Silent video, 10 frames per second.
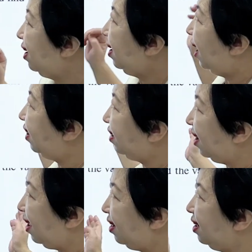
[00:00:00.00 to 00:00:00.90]
and
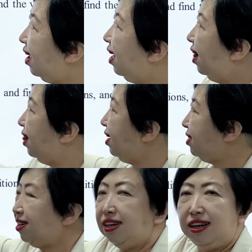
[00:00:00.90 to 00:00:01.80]
then list the